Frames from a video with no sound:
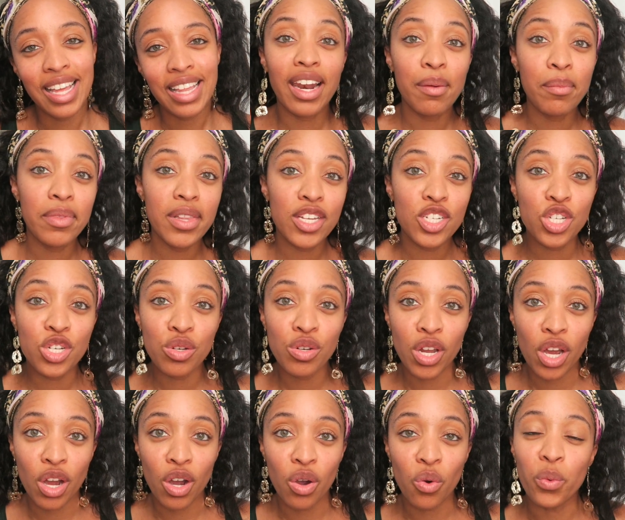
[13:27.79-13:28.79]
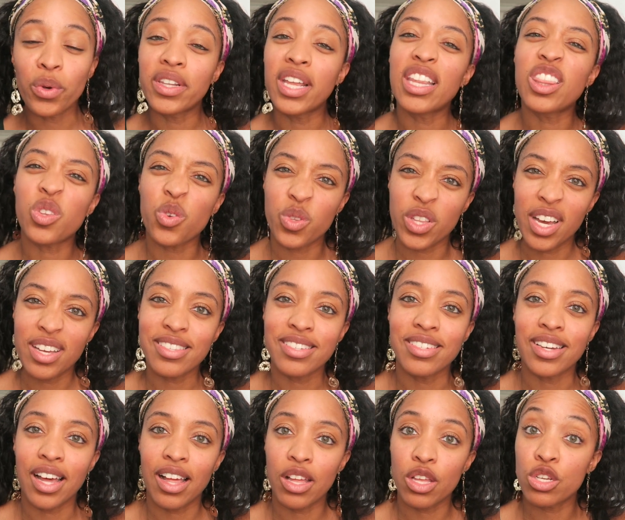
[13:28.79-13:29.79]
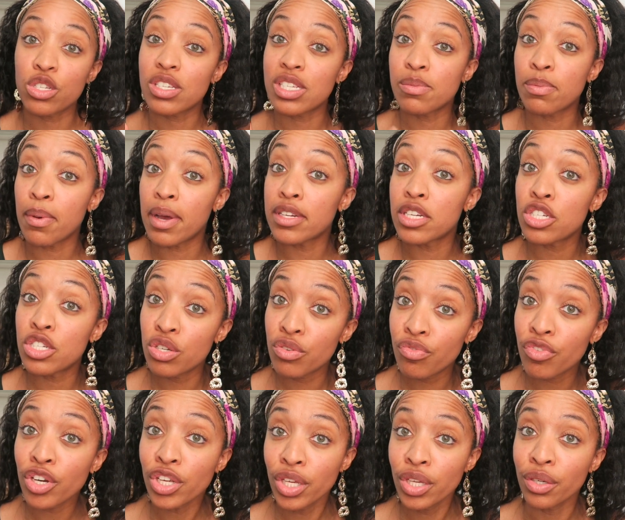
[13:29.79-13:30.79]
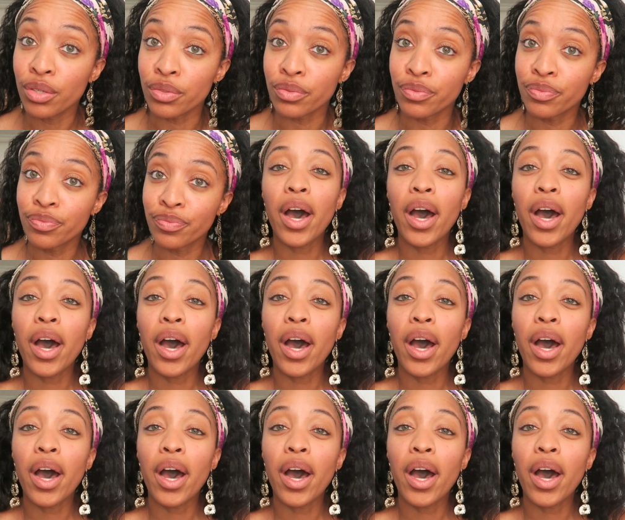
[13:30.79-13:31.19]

And I'm gonna let you know what that $3,000 is about to do for you.